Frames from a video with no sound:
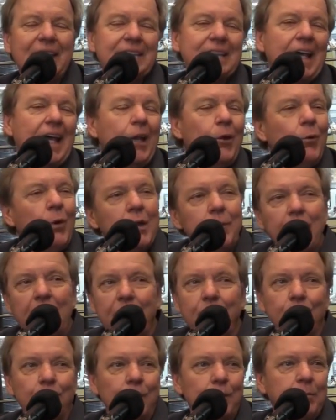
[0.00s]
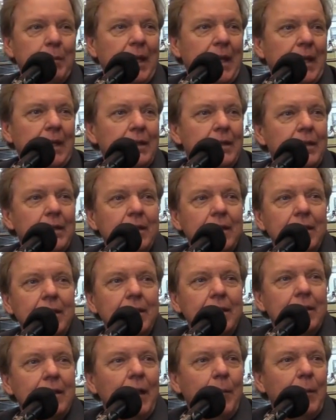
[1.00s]
I said, I don't want to make you look bad.
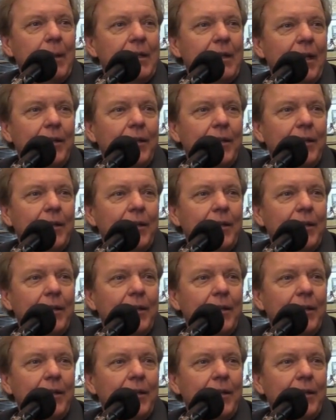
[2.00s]
I mean,